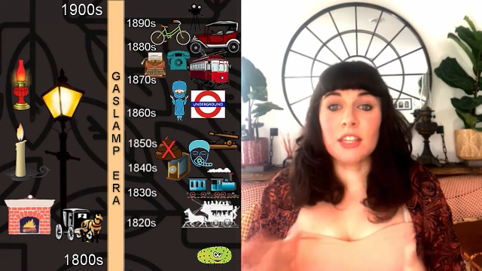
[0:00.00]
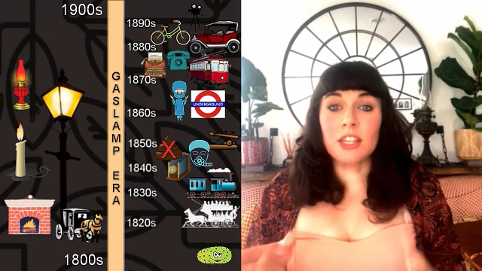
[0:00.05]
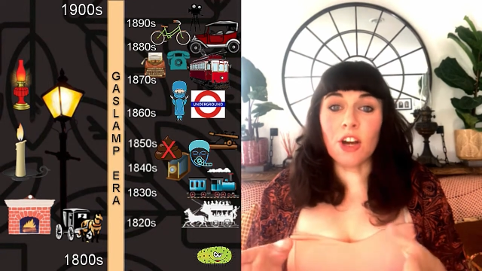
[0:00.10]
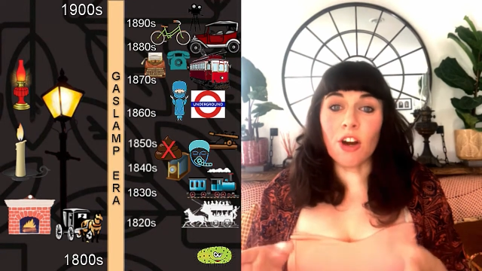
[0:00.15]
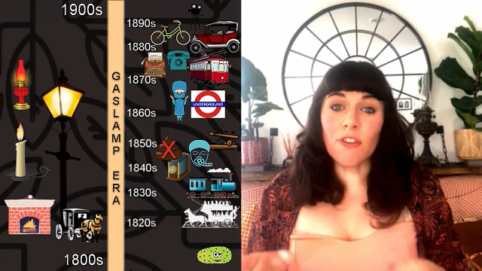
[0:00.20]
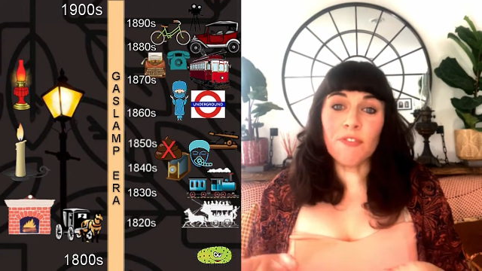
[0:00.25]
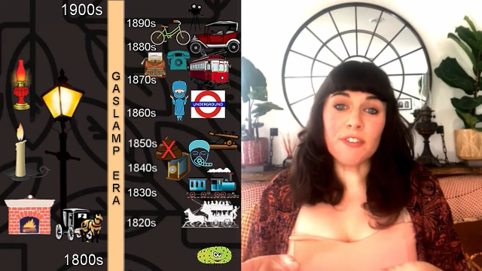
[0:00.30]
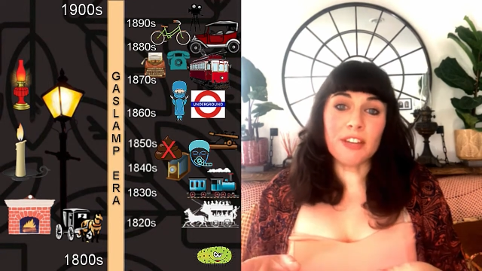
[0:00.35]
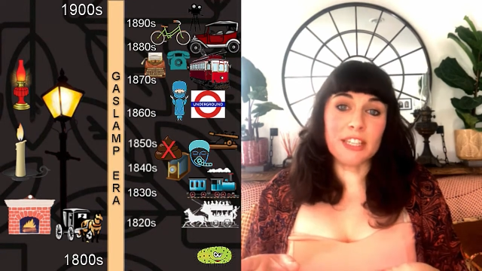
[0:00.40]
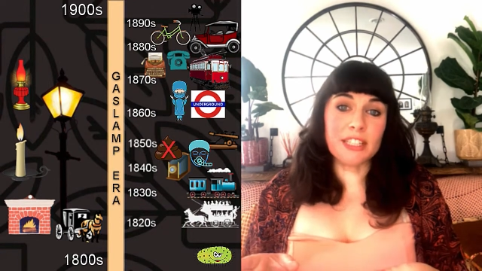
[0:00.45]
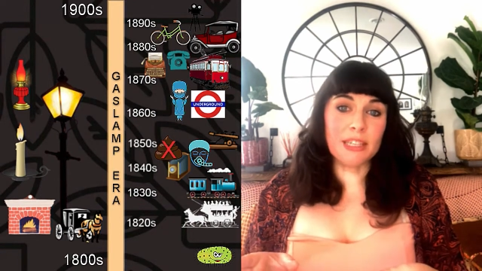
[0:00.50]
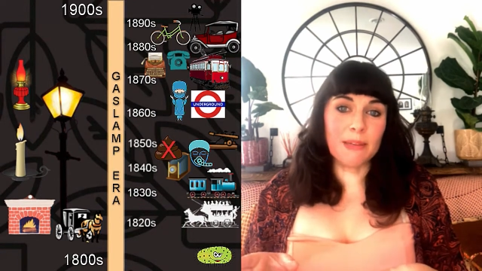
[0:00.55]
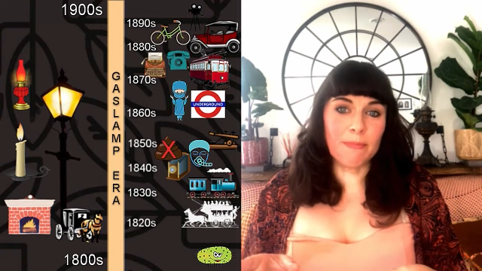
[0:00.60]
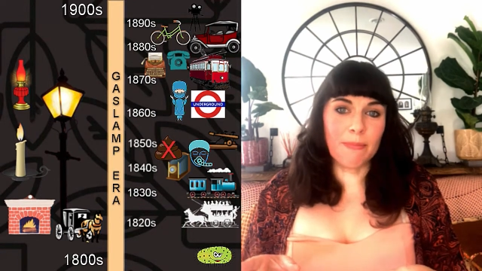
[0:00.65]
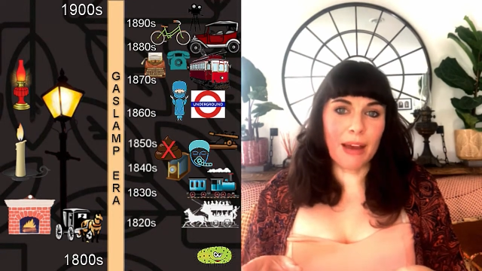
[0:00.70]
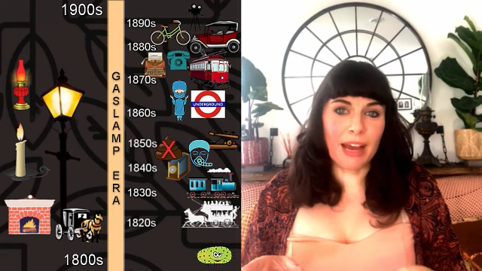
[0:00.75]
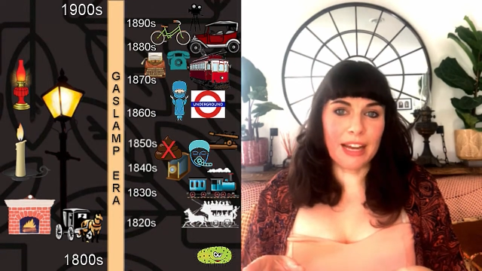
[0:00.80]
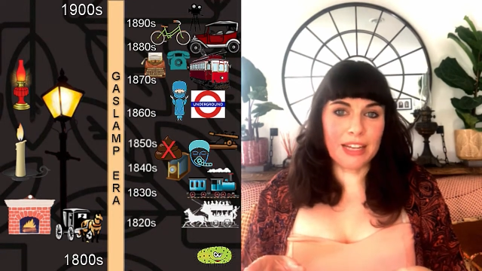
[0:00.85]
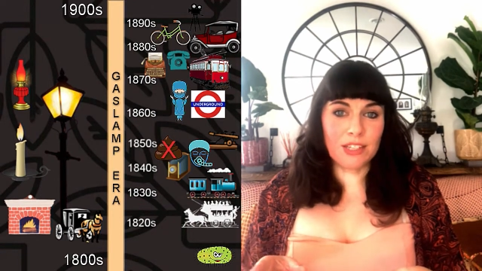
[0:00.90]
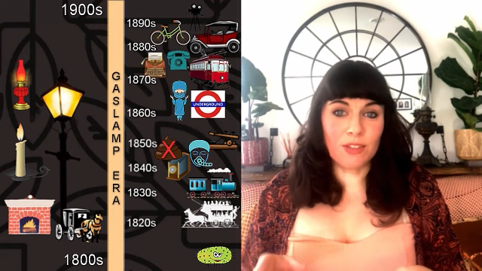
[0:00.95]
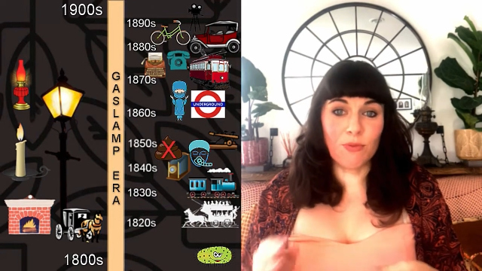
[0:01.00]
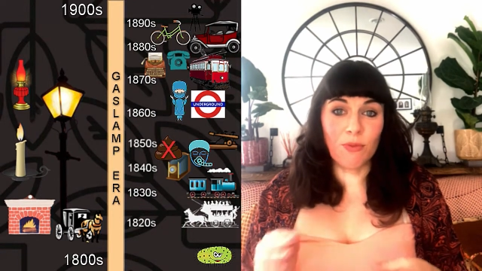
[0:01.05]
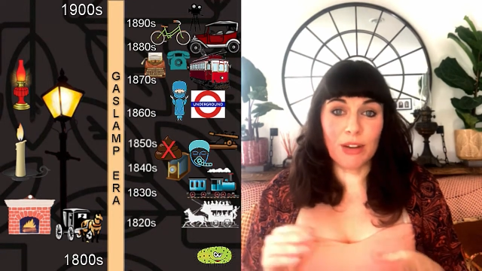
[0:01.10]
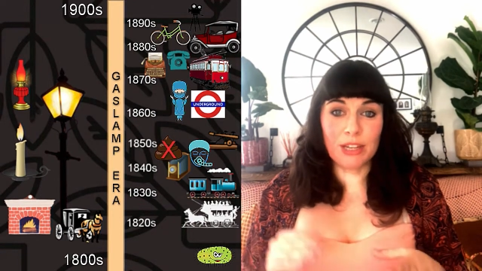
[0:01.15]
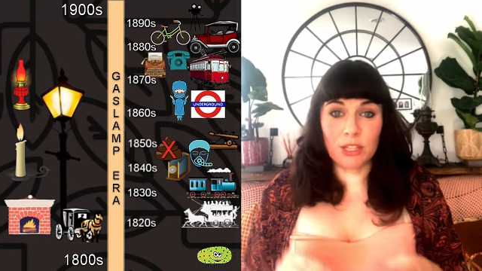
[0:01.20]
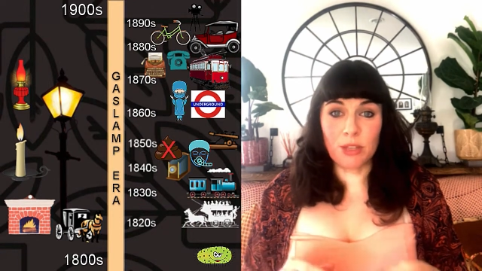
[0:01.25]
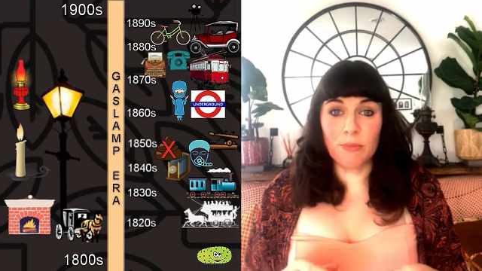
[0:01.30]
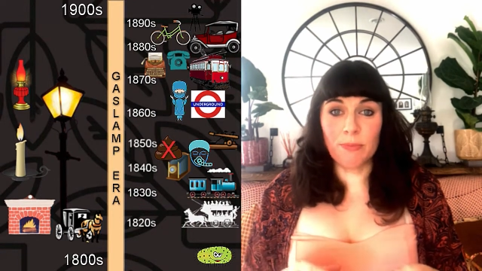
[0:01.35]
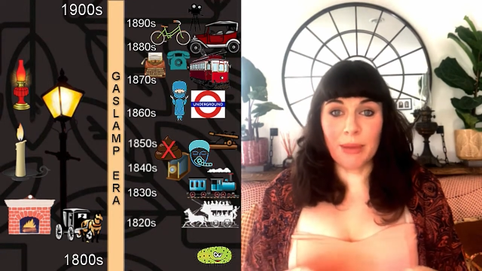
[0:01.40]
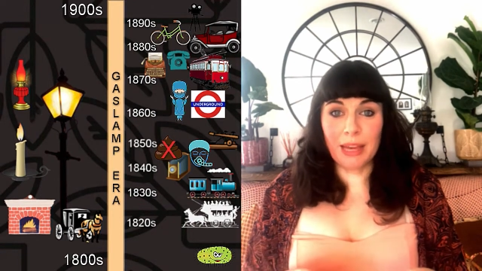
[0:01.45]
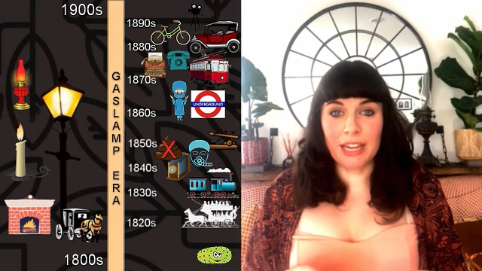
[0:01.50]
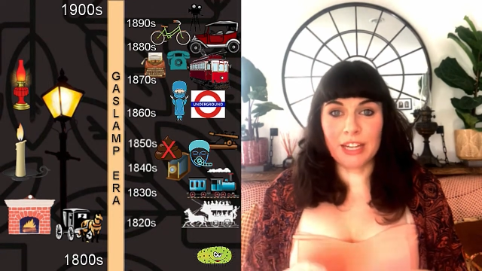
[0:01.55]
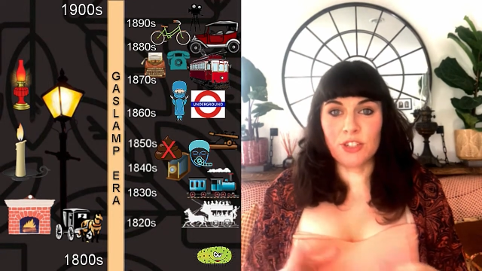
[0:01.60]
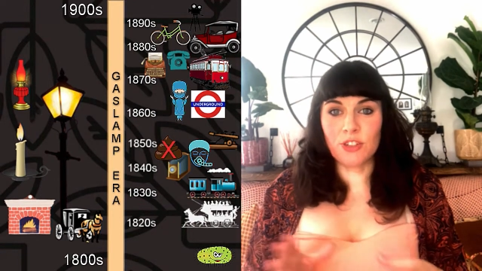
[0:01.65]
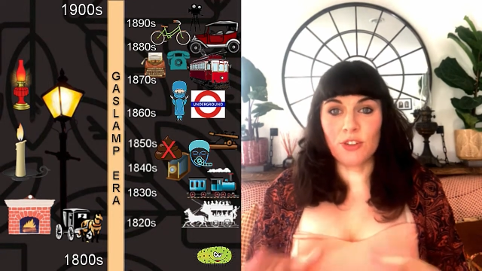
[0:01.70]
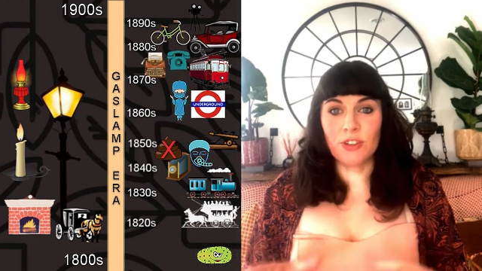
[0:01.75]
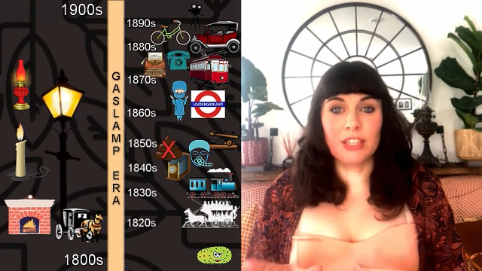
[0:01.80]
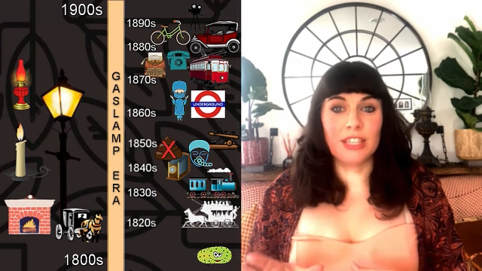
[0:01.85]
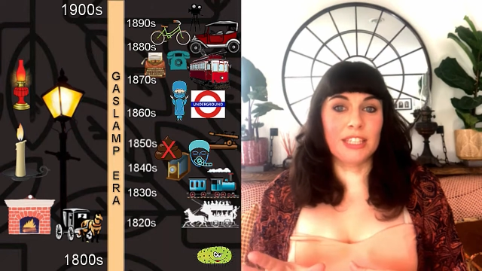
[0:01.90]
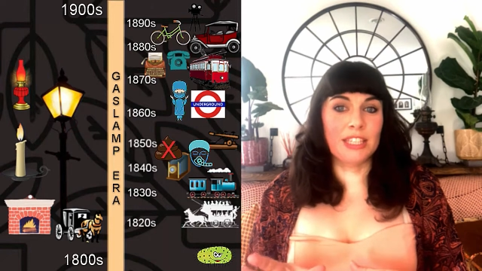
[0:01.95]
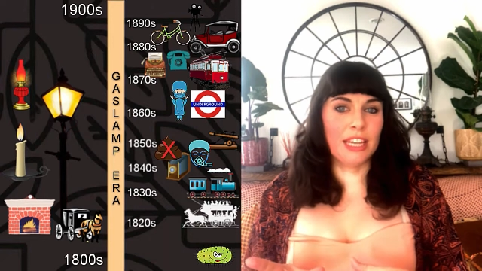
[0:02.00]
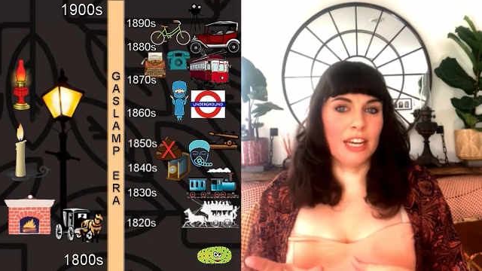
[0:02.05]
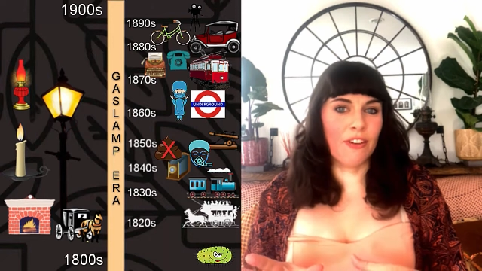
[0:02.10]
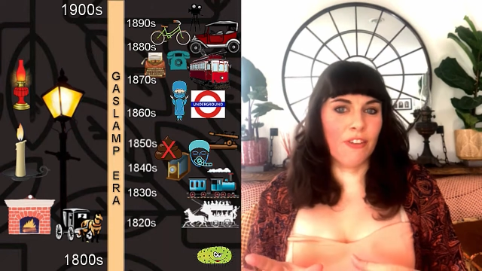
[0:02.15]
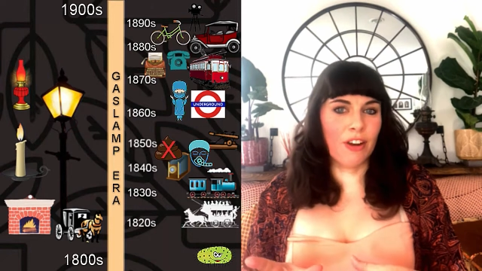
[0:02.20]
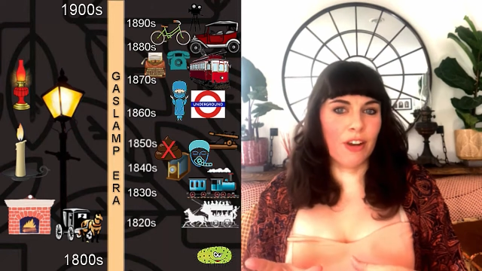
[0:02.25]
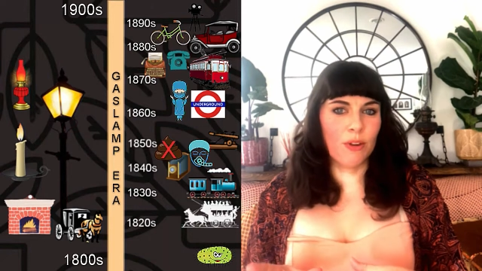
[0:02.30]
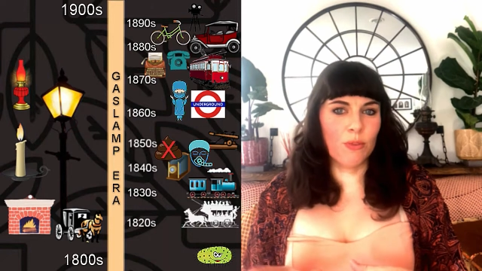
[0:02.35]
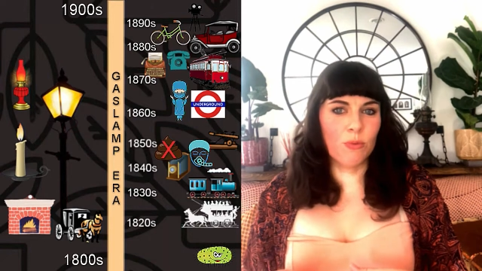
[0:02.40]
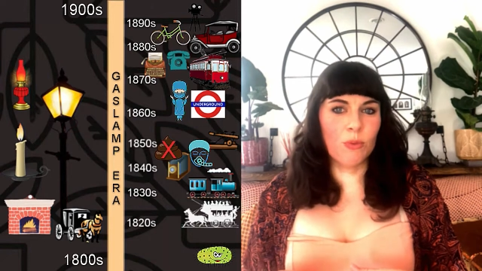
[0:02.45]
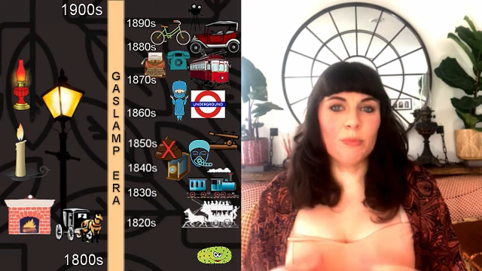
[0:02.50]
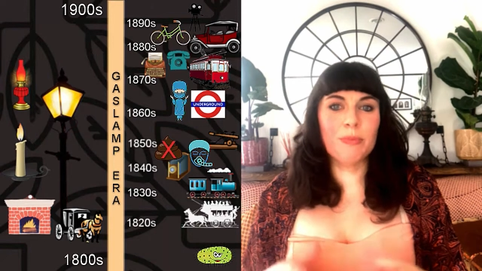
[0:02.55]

The obvious impact of when you pick during this era